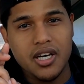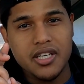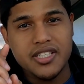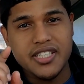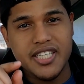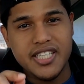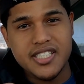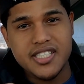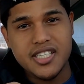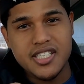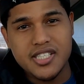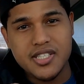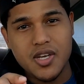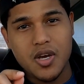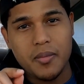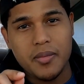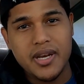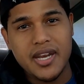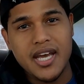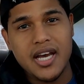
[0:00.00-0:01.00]
Yeezys
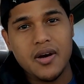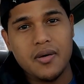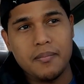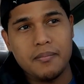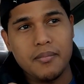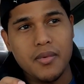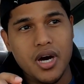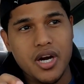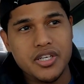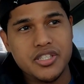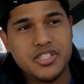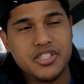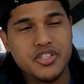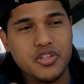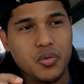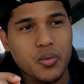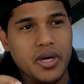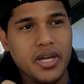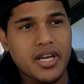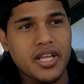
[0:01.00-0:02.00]
coming out March
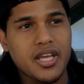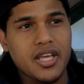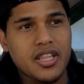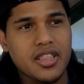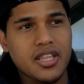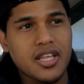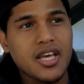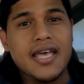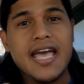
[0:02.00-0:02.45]
20th,